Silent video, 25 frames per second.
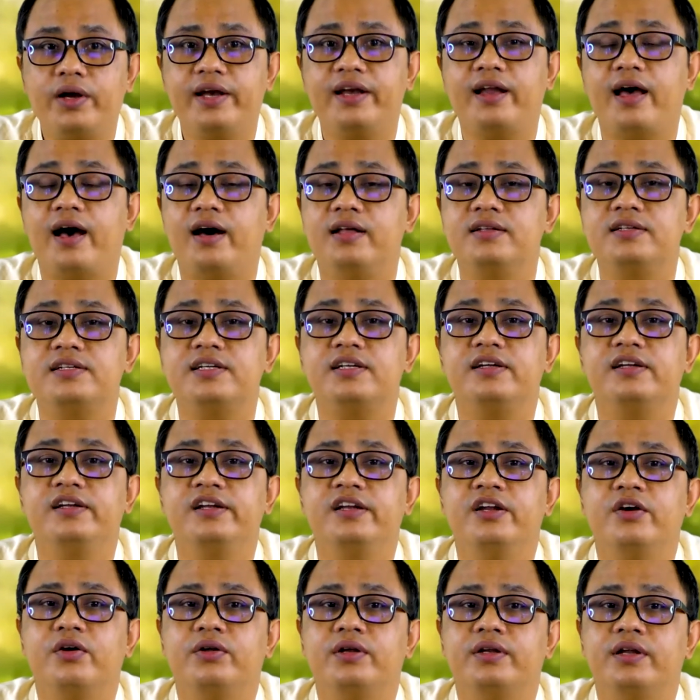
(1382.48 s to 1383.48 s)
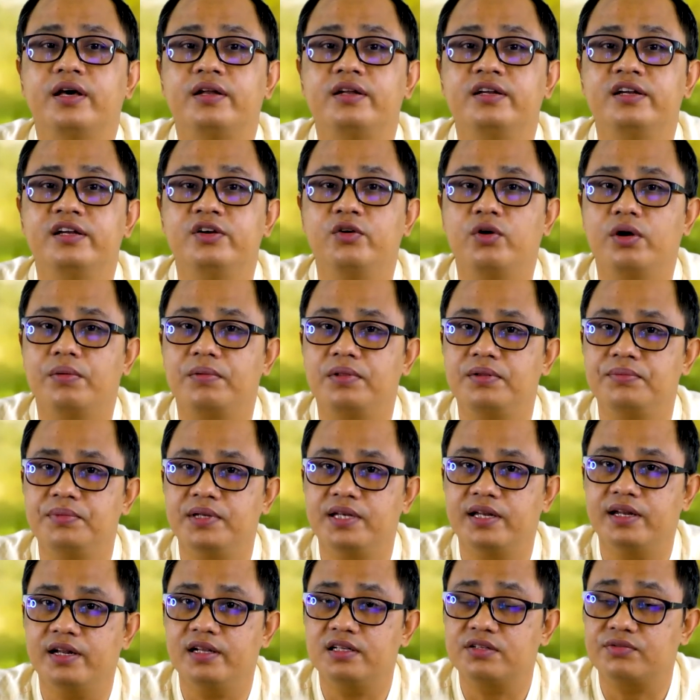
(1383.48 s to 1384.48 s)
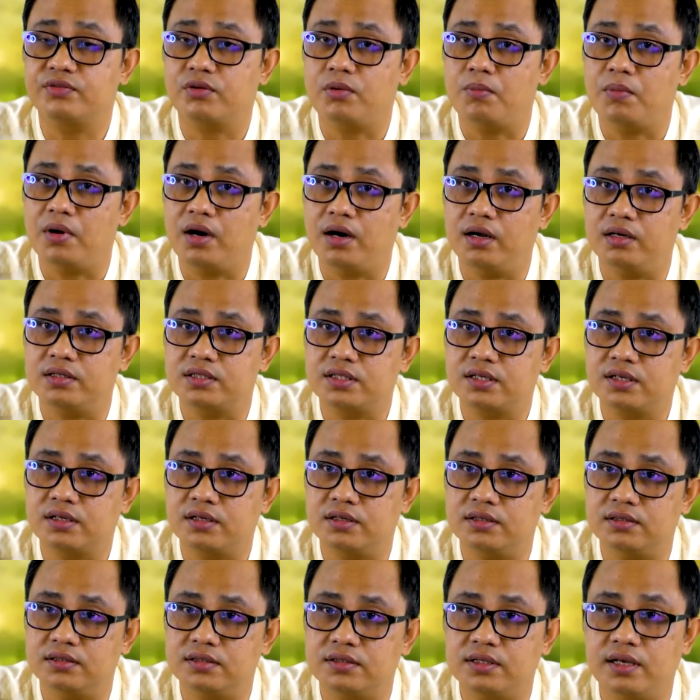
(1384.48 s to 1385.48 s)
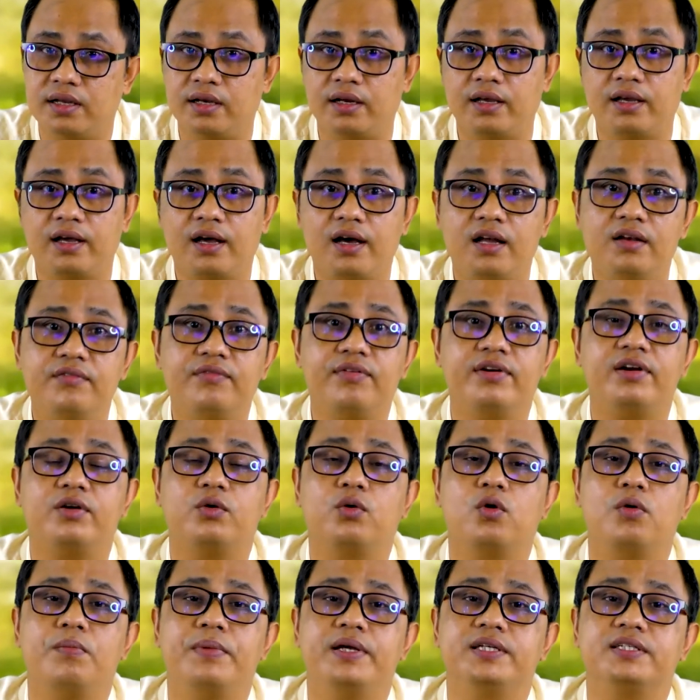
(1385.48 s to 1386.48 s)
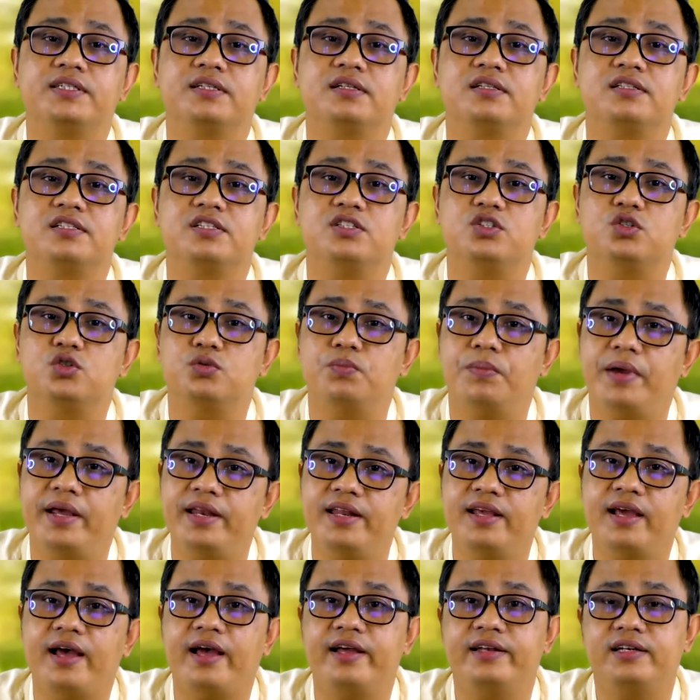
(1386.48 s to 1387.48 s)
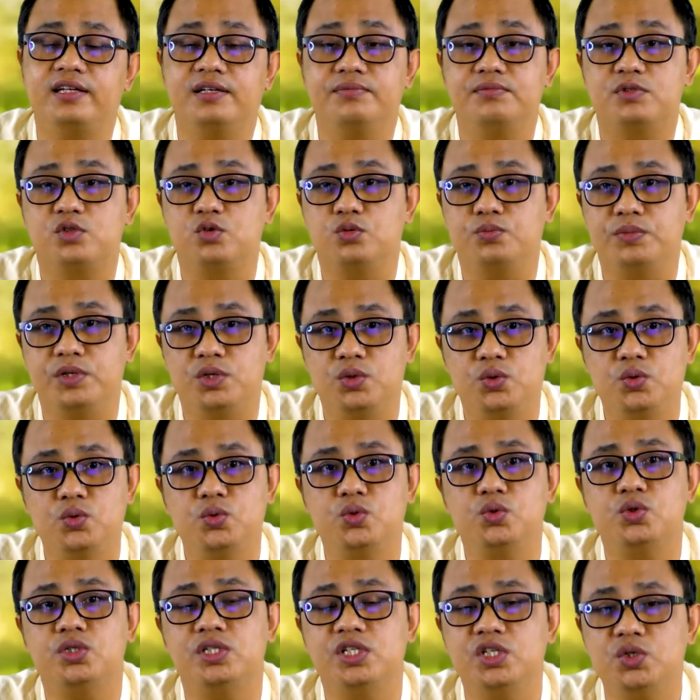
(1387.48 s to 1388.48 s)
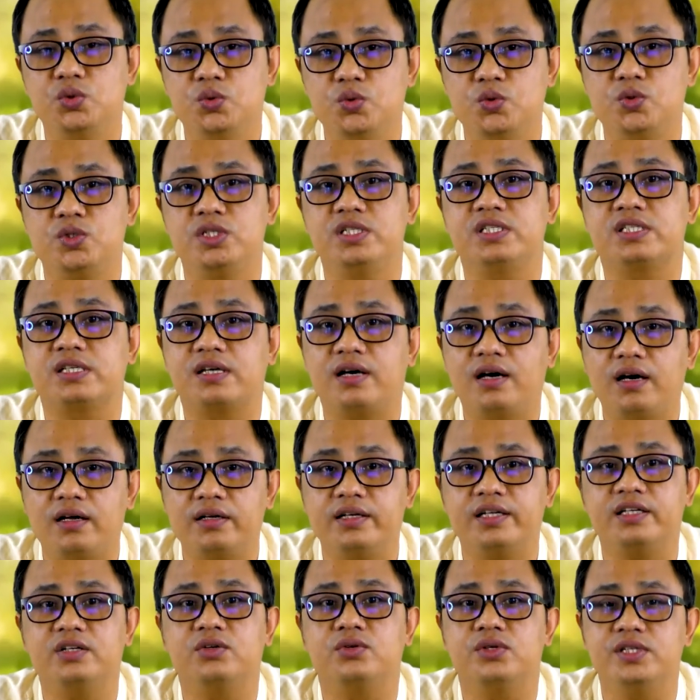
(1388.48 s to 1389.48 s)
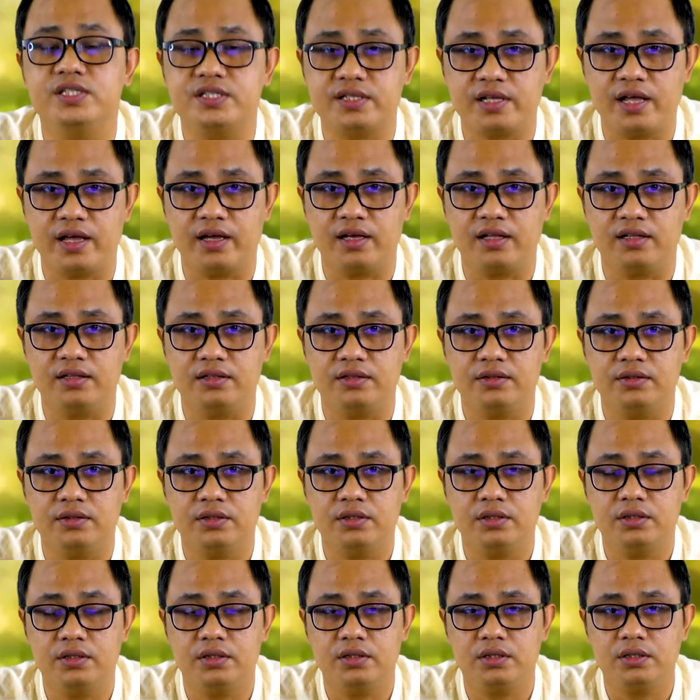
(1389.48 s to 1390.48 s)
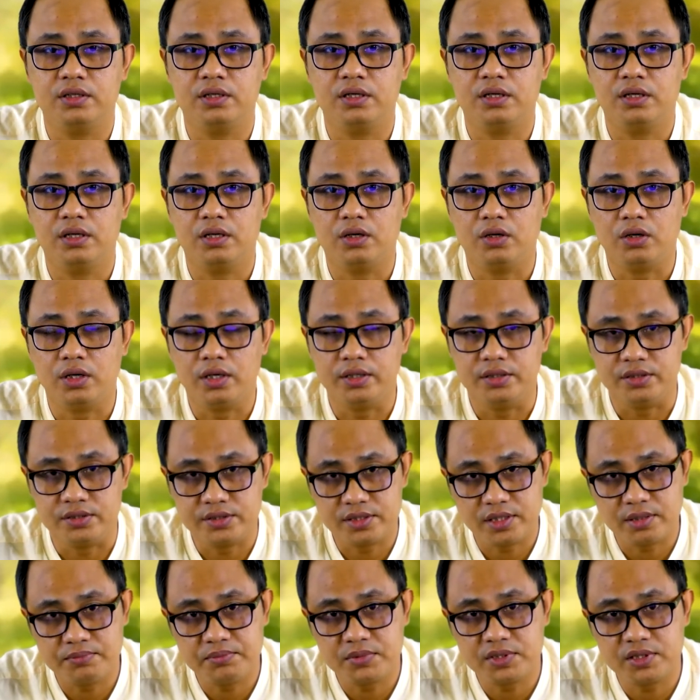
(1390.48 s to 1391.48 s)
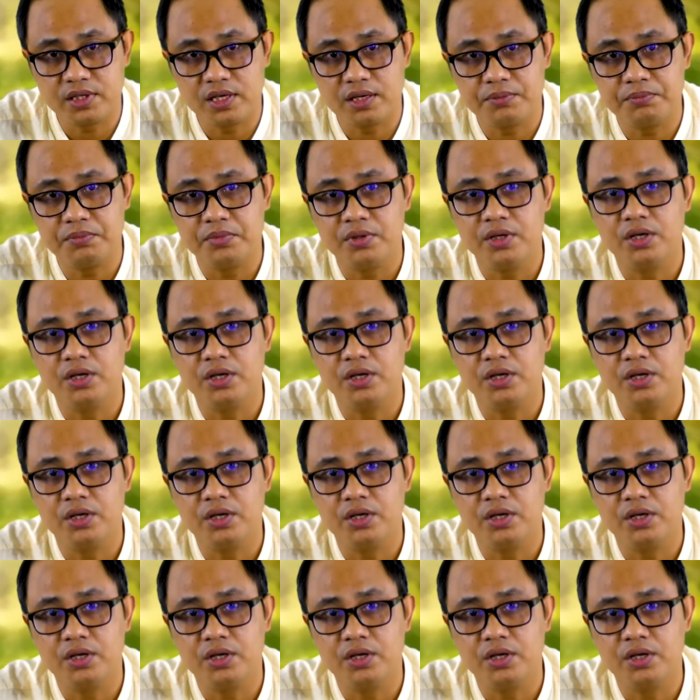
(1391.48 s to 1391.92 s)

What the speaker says: than 100 non-renewable minerals from Earth's crust and convert raw materials into many items to be used, discarded, or recycled. At the same time,